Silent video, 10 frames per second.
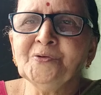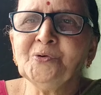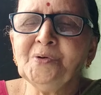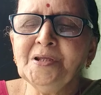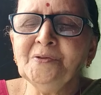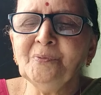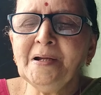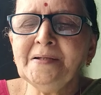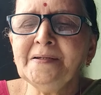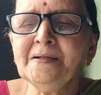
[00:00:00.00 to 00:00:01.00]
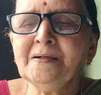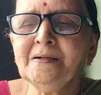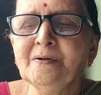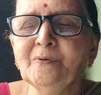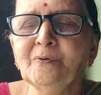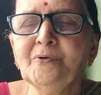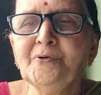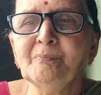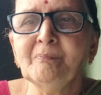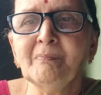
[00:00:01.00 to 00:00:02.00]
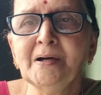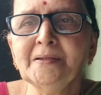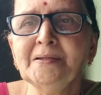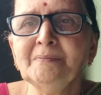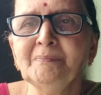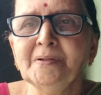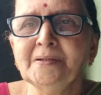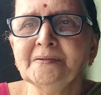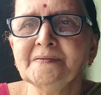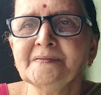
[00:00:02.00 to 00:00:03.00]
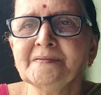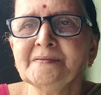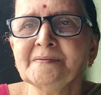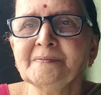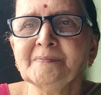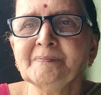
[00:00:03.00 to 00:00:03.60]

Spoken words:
So inviting good money means